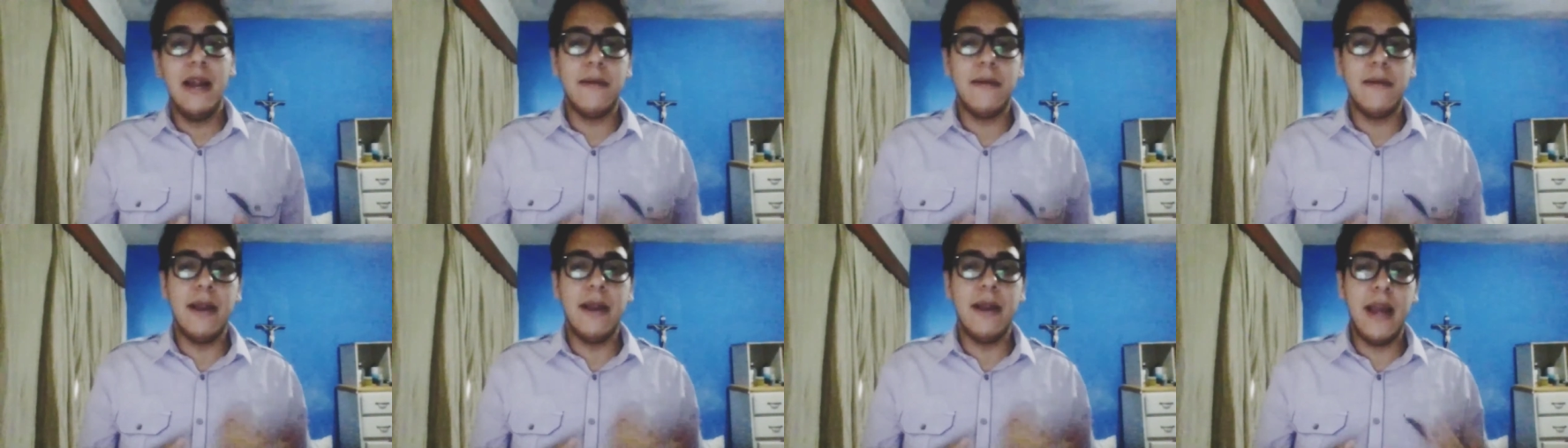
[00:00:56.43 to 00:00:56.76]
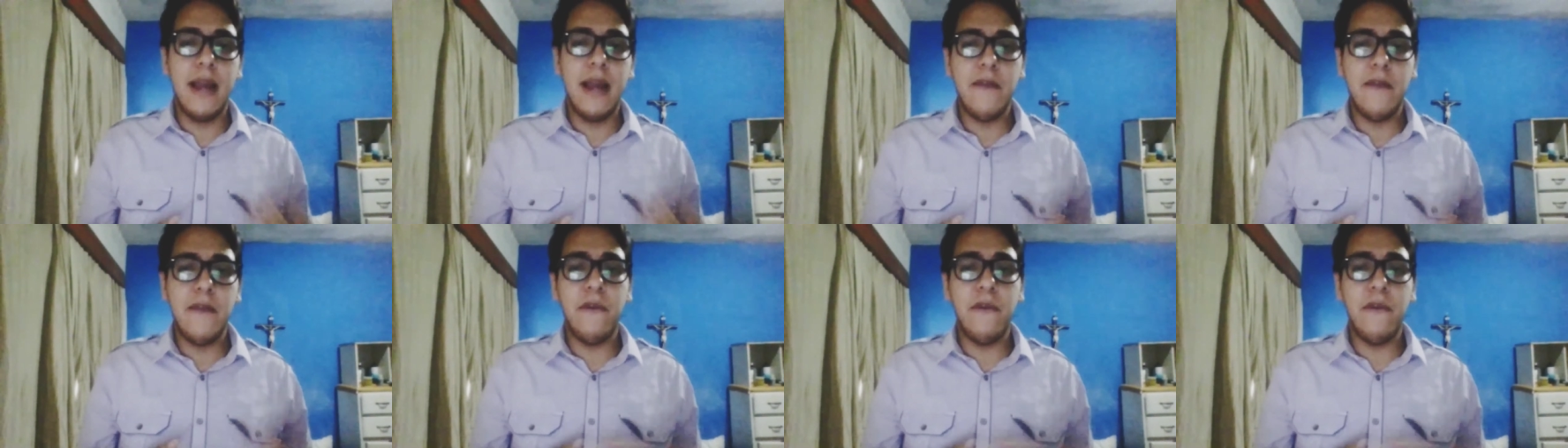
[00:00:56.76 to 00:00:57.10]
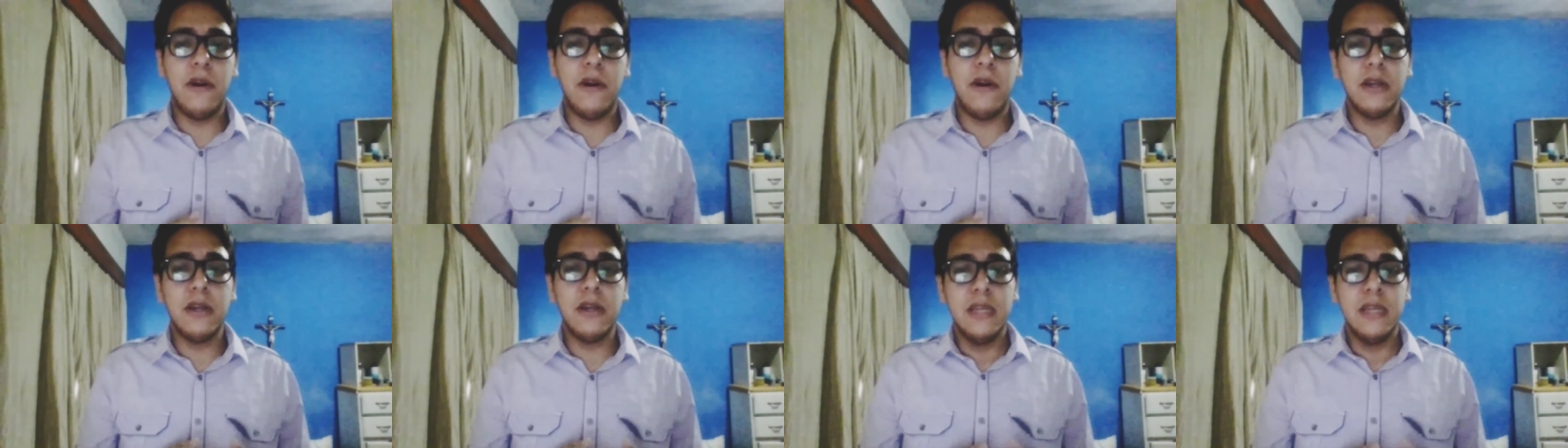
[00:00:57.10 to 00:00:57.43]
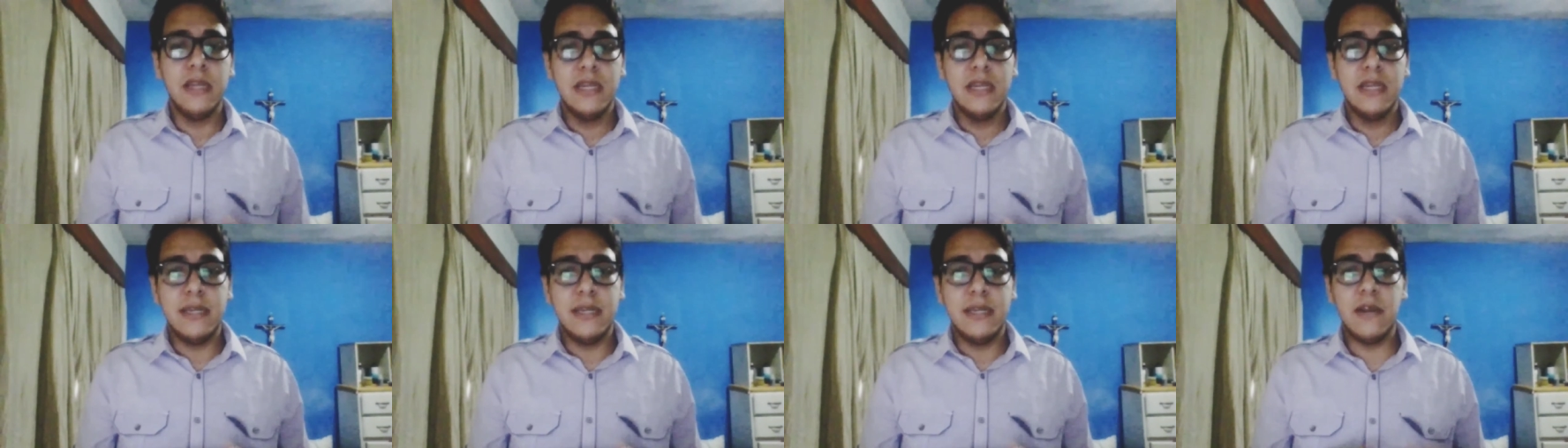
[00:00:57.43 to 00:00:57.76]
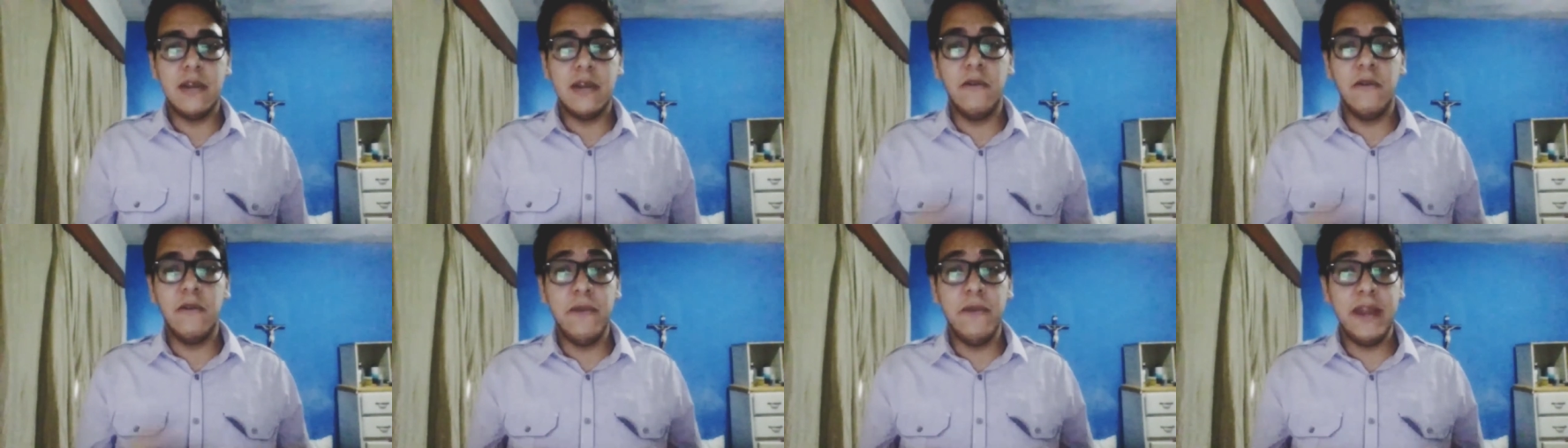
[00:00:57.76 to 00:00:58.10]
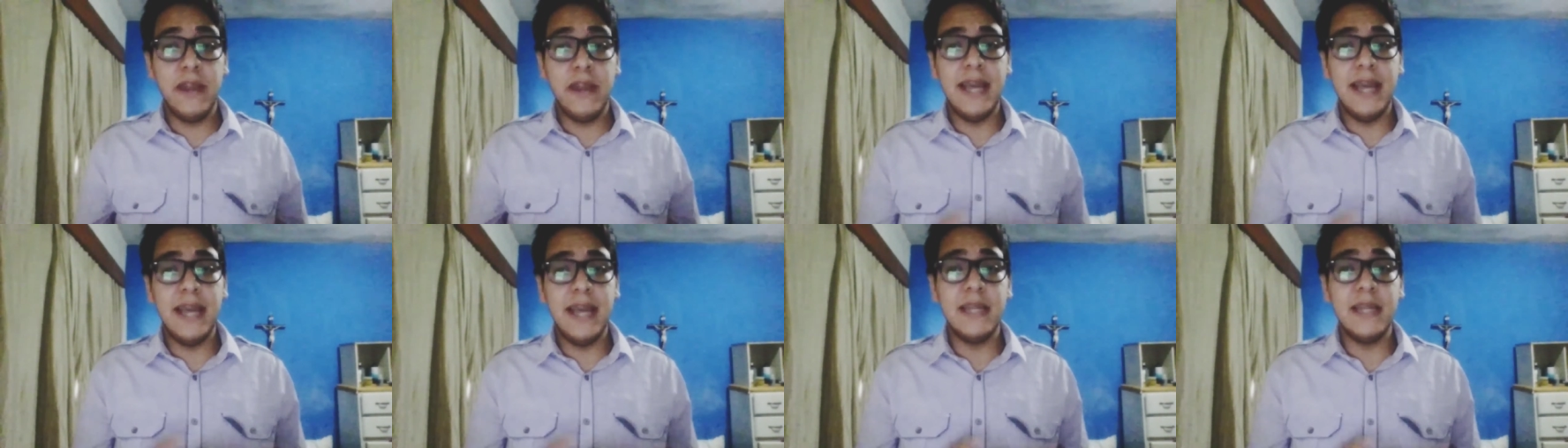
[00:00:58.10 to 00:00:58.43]
rely for
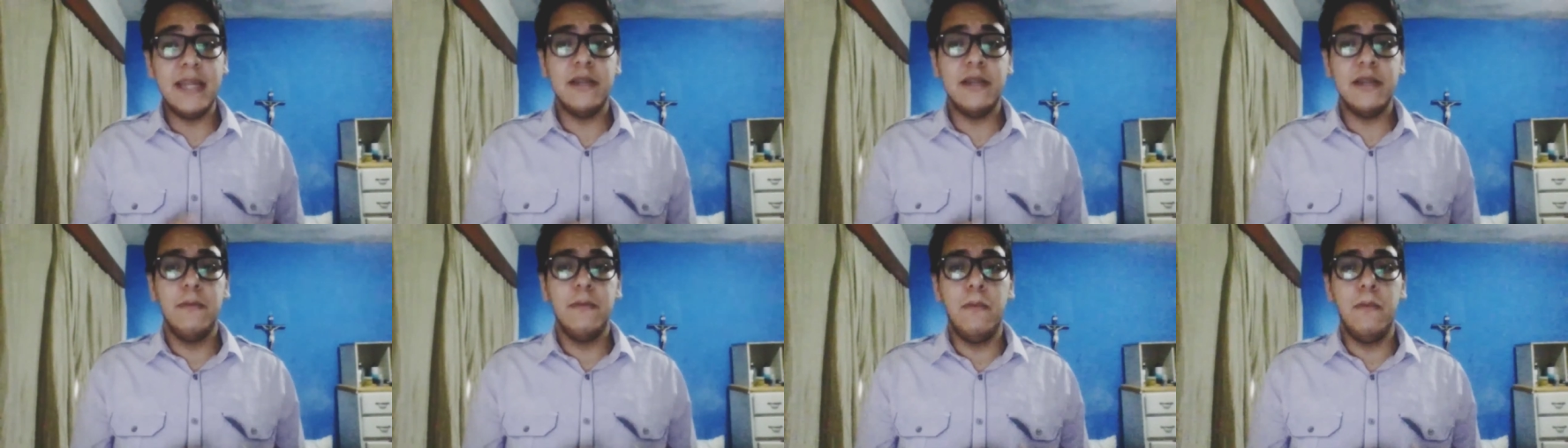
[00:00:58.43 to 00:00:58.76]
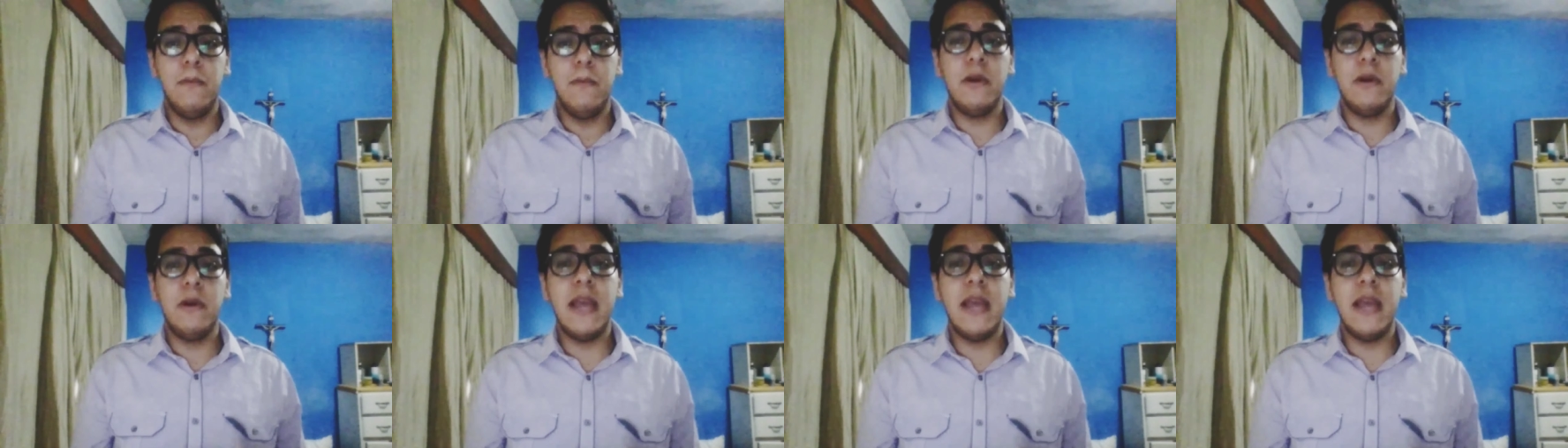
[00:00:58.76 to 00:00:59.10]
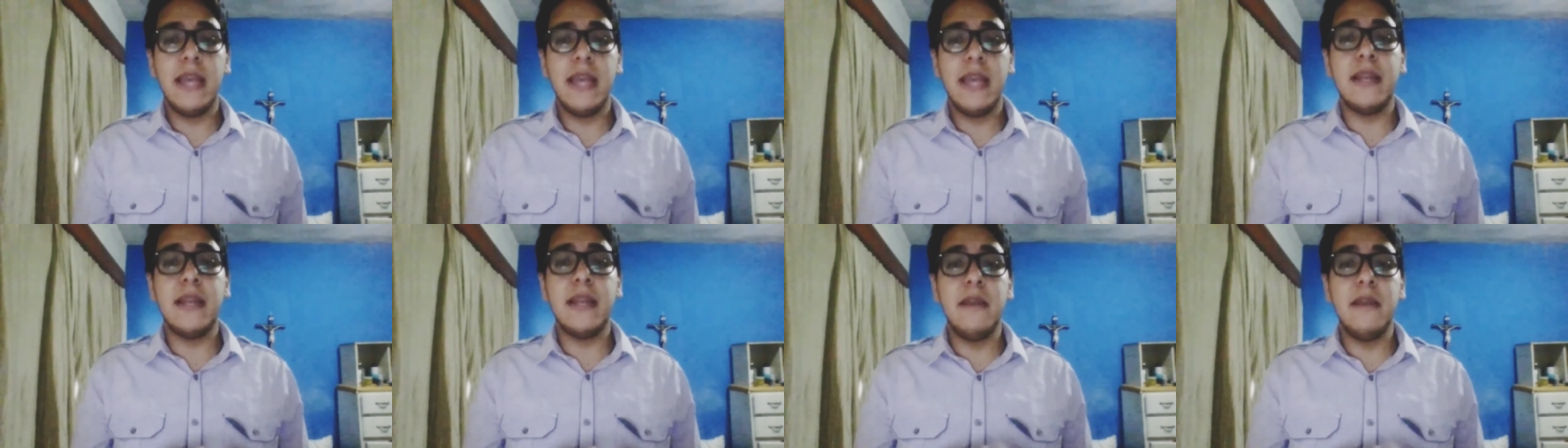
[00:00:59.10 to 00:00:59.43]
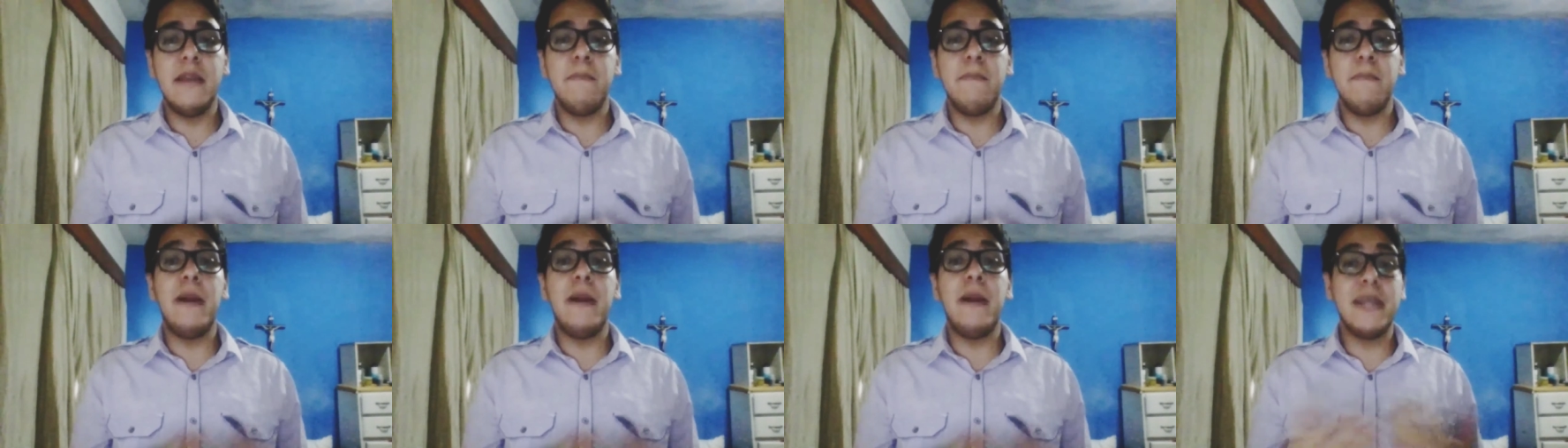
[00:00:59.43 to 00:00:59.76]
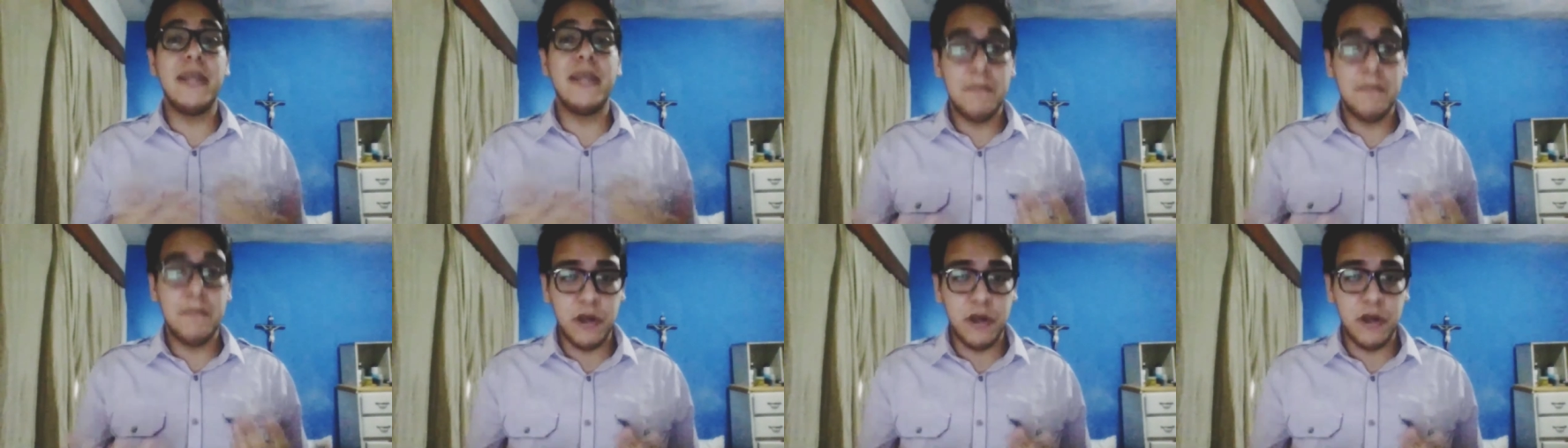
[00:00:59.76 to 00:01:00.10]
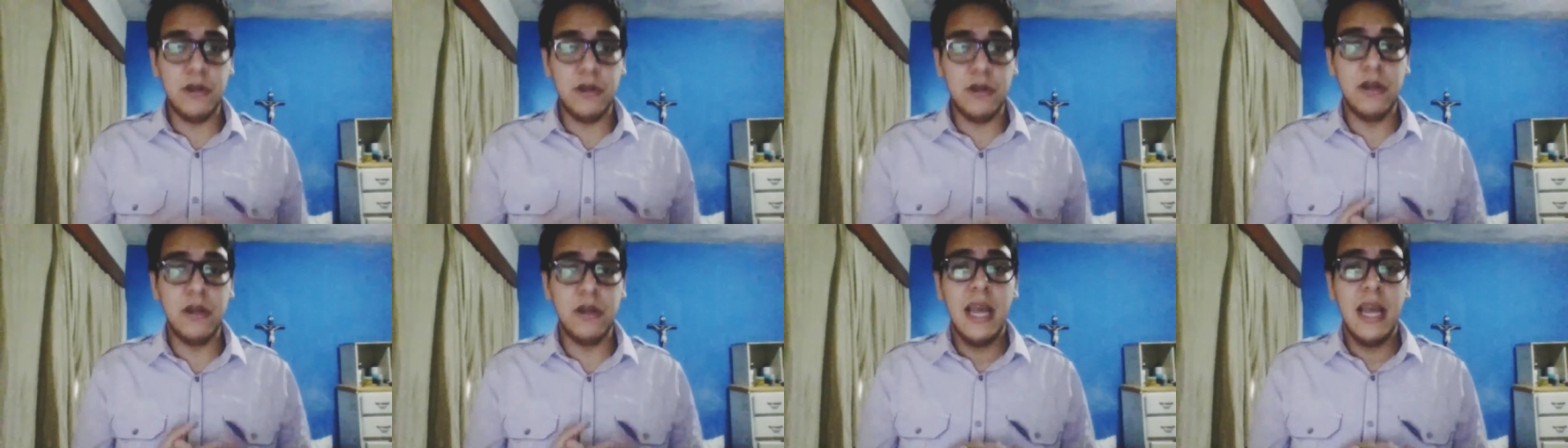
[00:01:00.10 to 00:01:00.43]
self-confidence, identity,
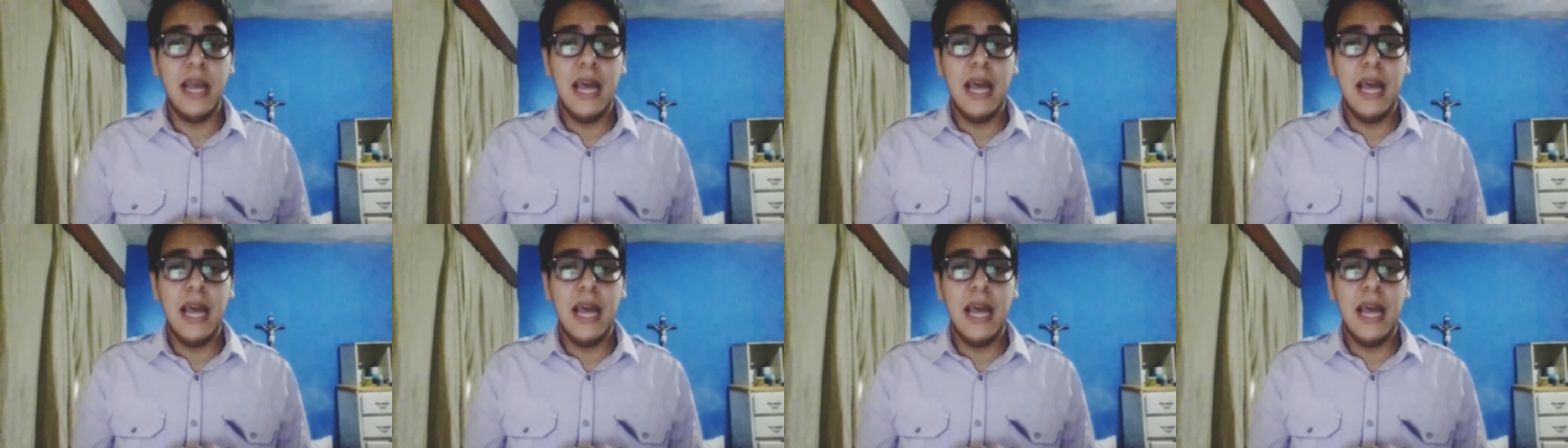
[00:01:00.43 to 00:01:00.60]
perception.